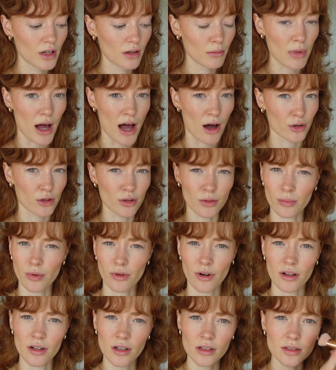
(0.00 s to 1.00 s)
powder
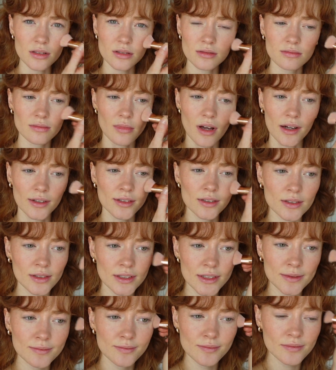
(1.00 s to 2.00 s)
products,
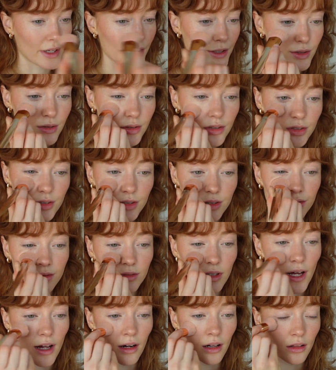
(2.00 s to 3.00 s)
actually. I used to do
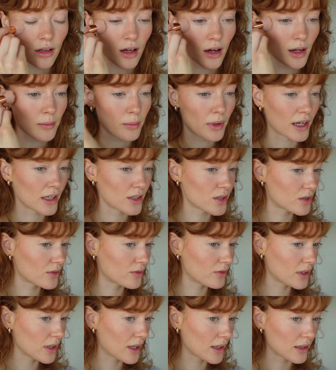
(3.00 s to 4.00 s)
that a lot, but I just
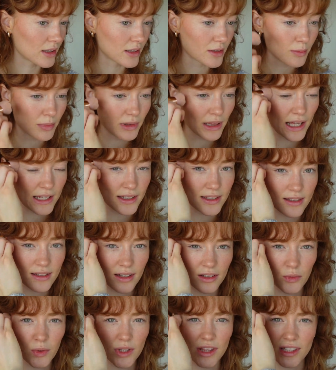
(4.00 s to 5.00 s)
feel like this blends
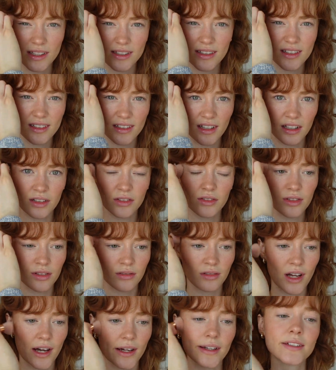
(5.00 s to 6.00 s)
in with the skin so
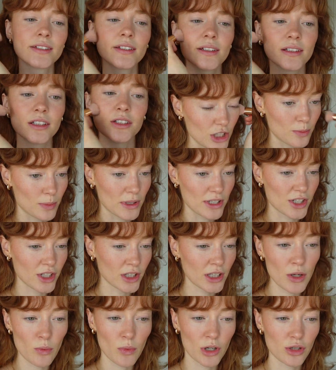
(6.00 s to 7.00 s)
nicely,
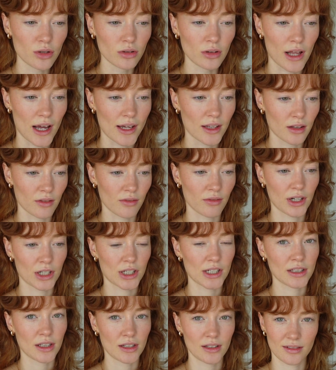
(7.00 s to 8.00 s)
especially when you like the
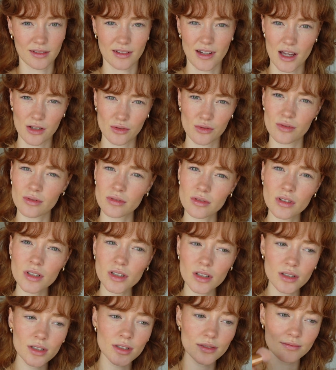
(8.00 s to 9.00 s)
very like natural
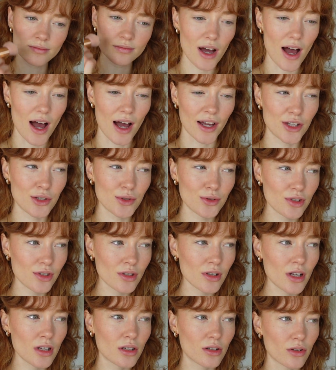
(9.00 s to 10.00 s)
look. I
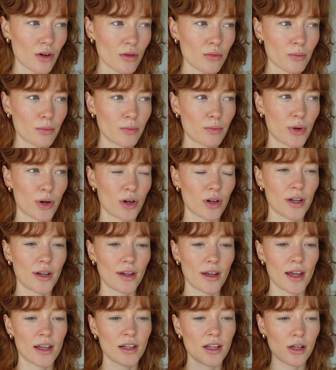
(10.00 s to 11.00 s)
usually don't put
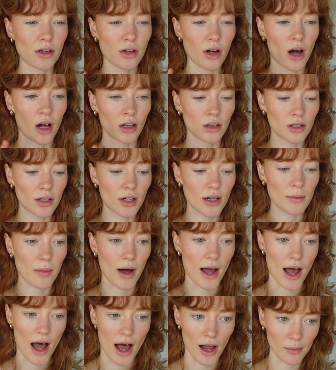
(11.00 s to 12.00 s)
any color in
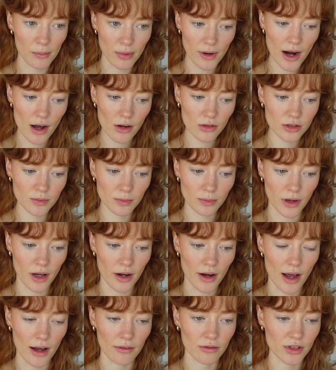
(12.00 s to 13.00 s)
my eyebrows,
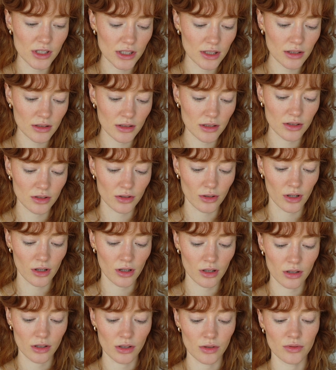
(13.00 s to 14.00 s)
but I've recently
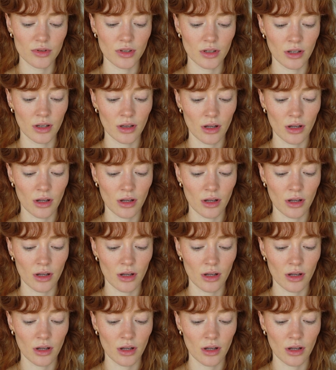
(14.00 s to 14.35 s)
started using